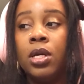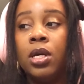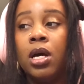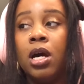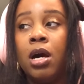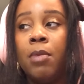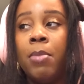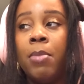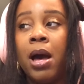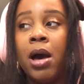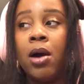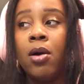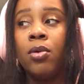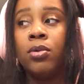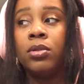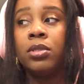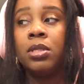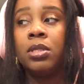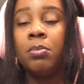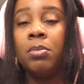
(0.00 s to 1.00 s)

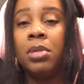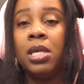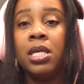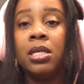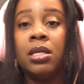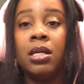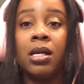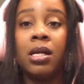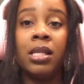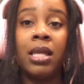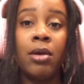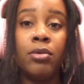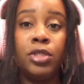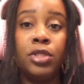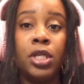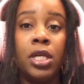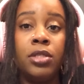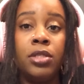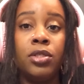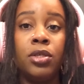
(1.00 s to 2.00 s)
about being a clout
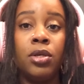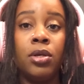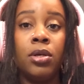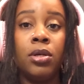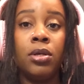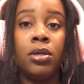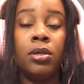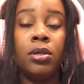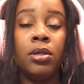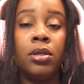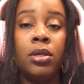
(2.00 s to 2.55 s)
chaser